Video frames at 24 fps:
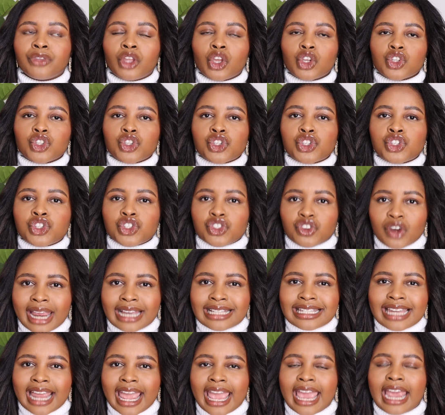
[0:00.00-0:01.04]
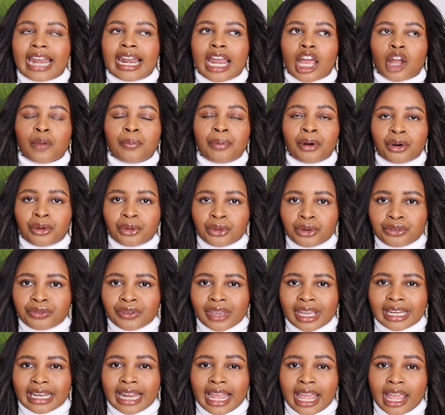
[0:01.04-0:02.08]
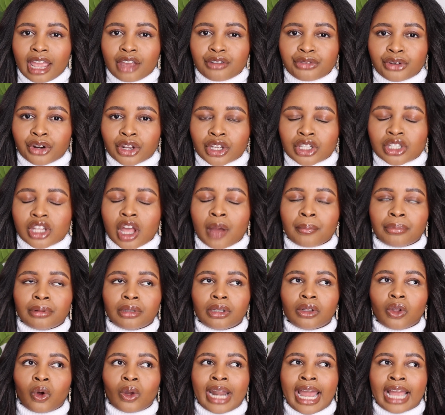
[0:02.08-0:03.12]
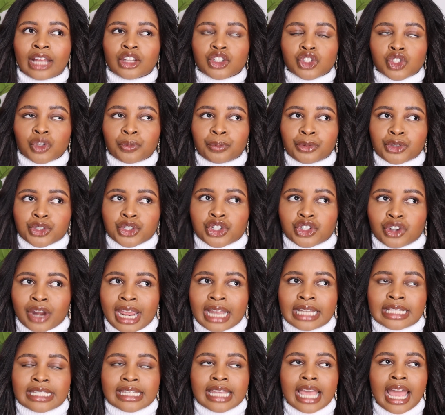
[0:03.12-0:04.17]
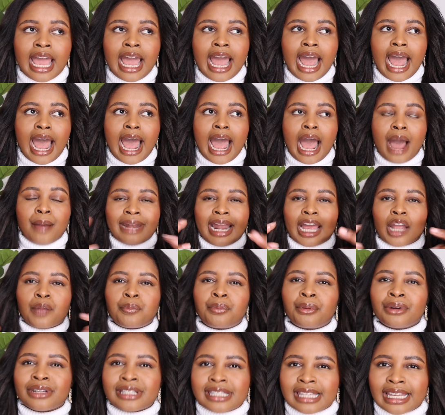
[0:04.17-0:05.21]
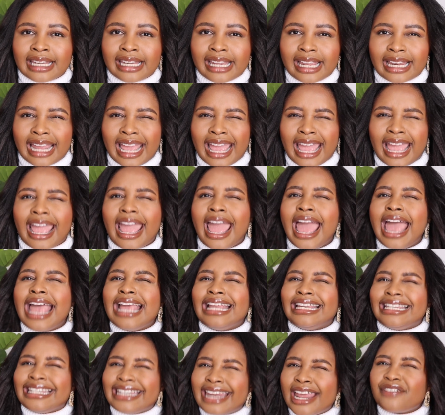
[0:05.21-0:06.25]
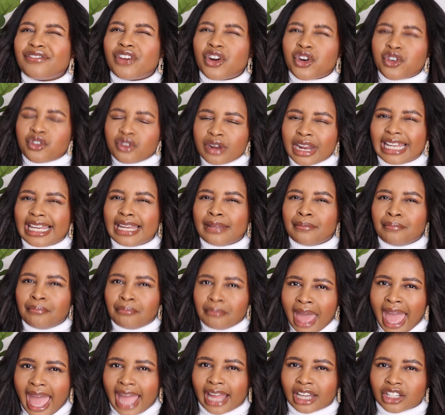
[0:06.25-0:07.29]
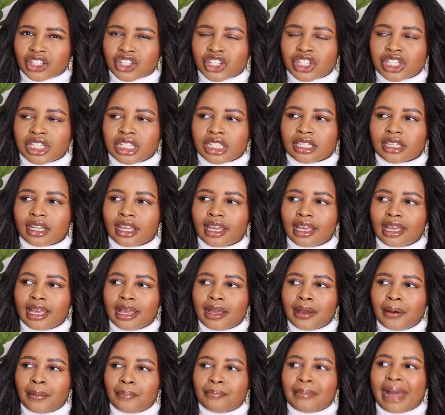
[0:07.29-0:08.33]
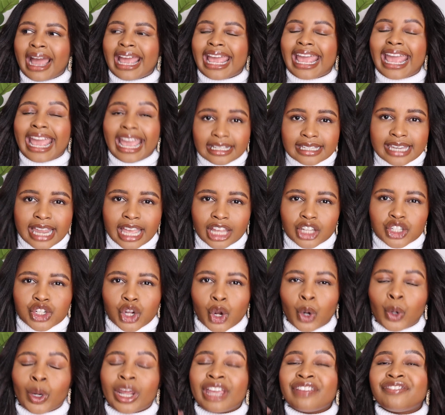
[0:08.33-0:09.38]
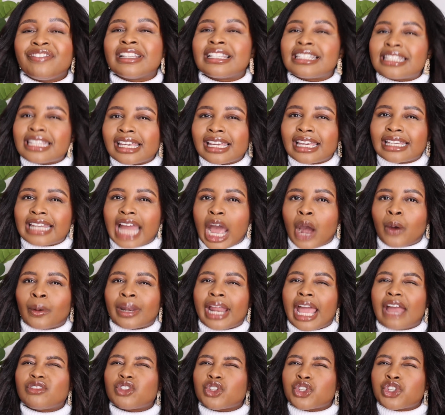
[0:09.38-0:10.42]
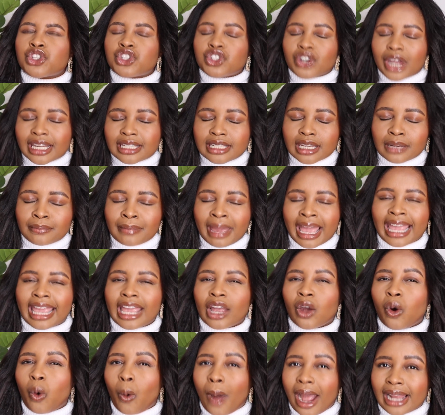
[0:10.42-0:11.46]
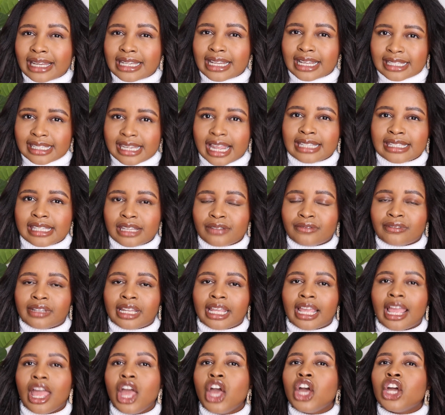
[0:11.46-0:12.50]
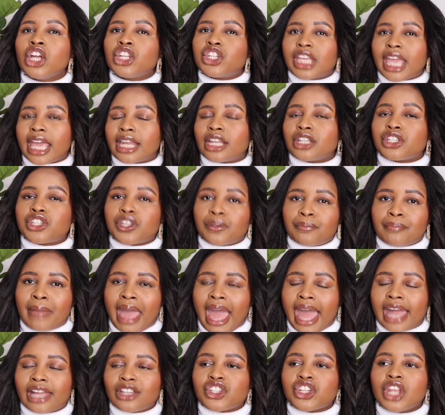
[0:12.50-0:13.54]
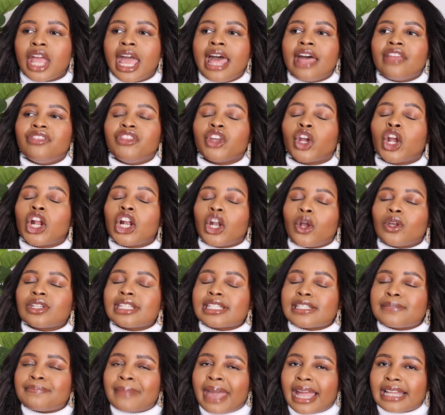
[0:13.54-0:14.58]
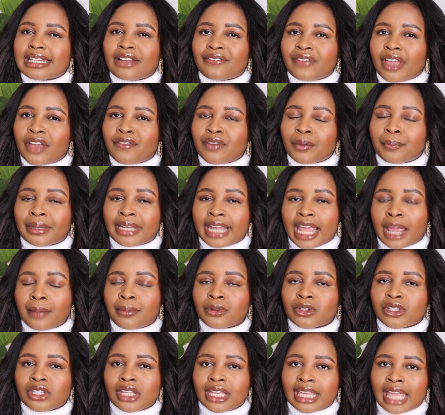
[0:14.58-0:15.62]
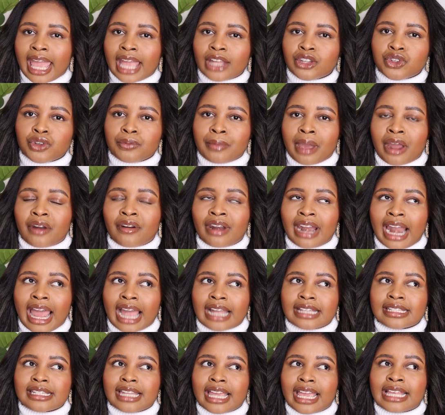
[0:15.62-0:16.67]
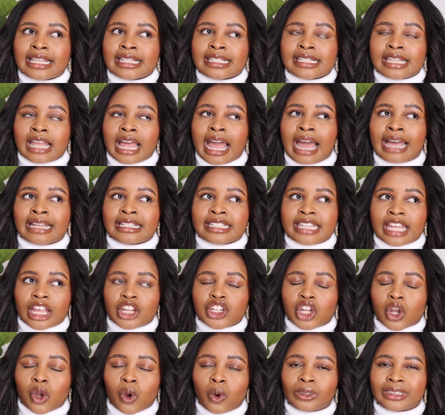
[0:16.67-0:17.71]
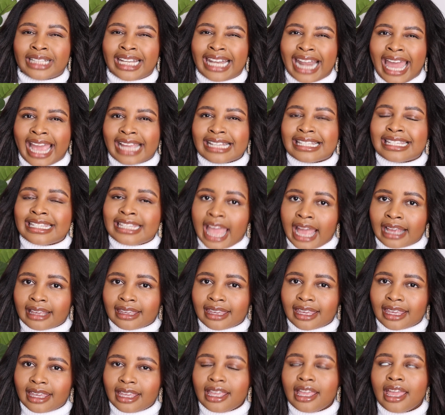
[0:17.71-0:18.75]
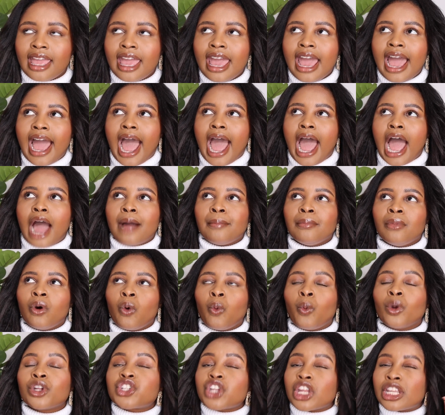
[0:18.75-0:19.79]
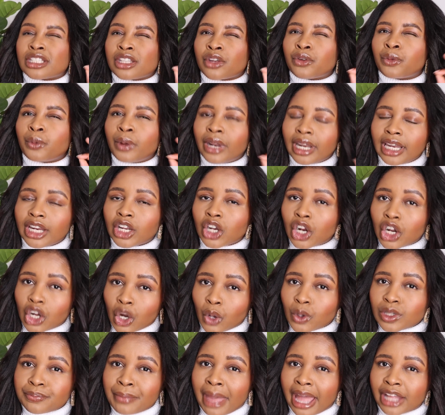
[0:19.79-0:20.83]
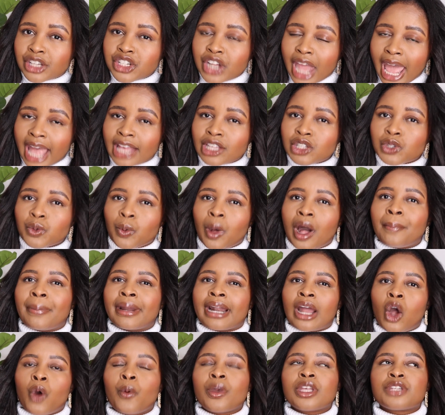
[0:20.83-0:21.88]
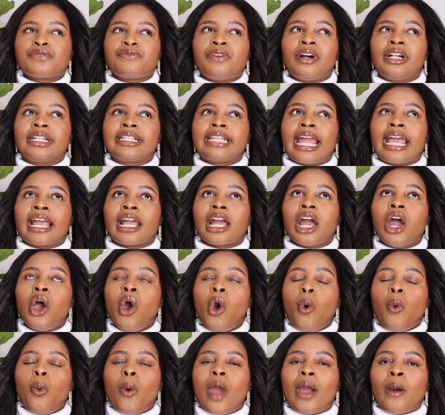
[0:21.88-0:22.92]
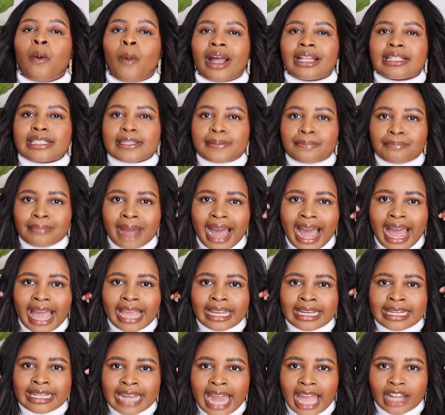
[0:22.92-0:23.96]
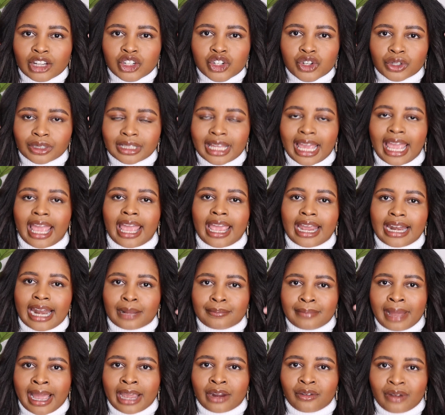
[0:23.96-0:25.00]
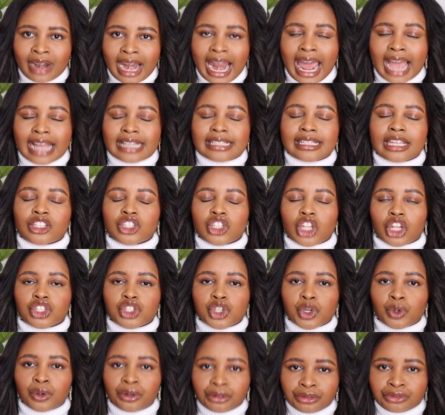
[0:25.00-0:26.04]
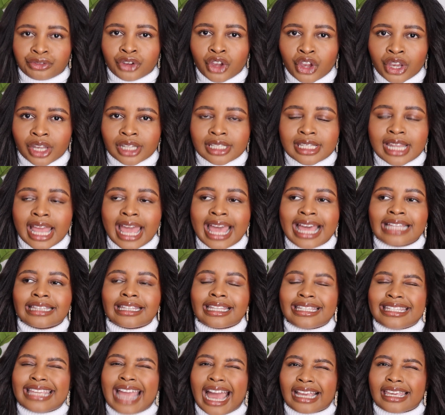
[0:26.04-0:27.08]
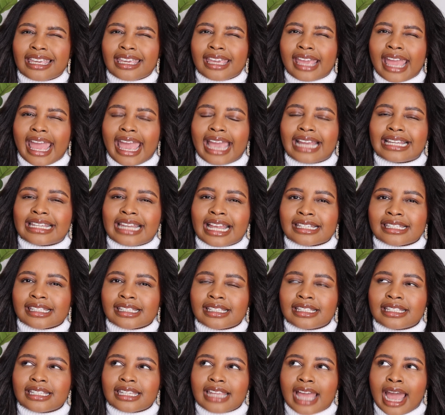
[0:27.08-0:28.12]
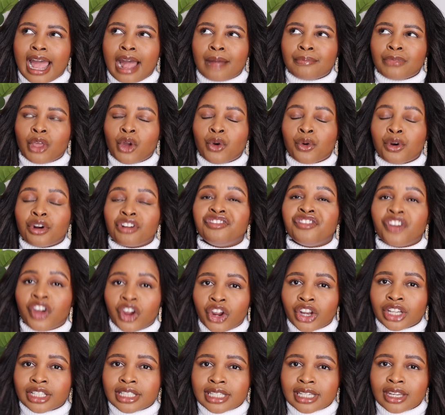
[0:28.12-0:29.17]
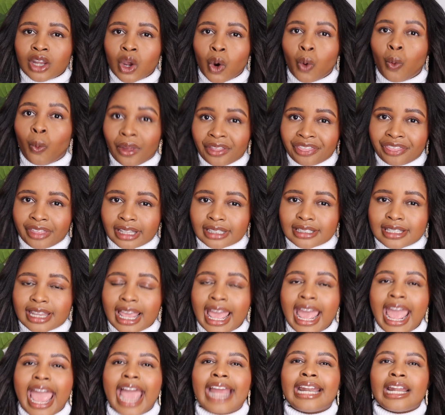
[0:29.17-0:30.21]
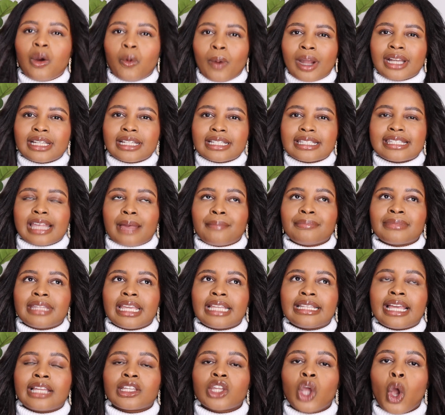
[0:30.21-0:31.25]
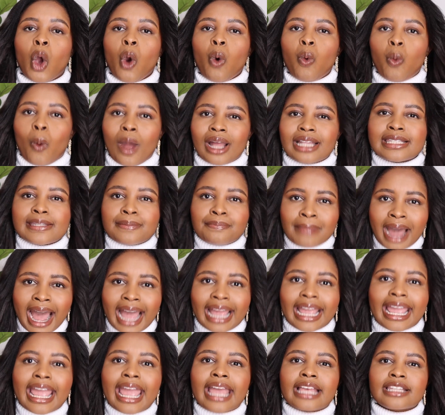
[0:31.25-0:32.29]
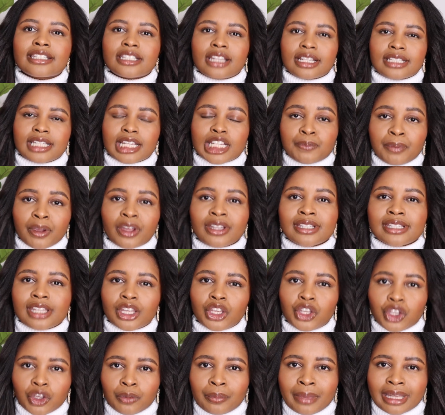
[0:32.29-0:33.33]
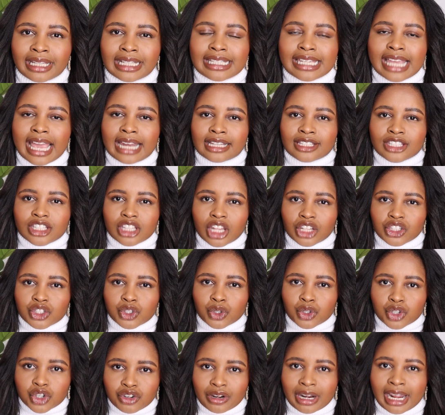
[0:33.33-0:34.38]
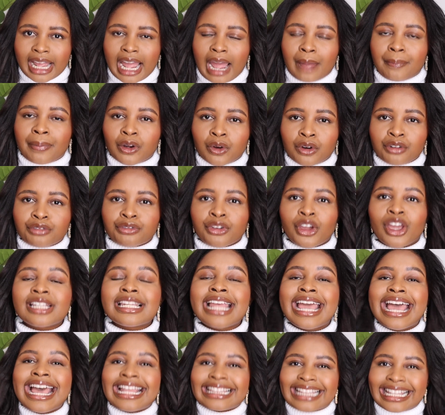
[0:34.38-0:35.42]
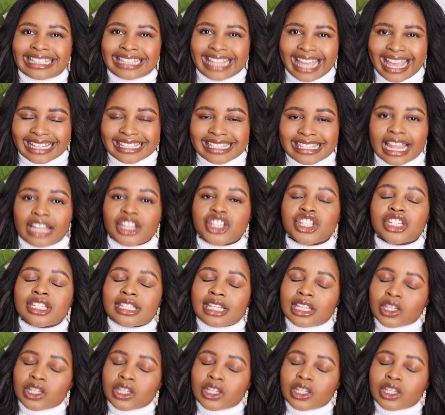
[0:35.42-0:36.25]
straight hair, like Peruvian hair for example, or like super straight like Brazilian hair, never really matched my hair texture, or if it did, I would have to straighten my hair quite extensively to get it to match. The closest match I've ever been able to get to my relaxed hair is a texture called light yaki, which is a really close match as well, but I always felt like once my natural hair, like my relaxed hair, starts to revert, the yaki hair doesn't revert with it. And I wanted something that once my hair starts experiencing humidity and it starts to shrink up and revert, that the extensions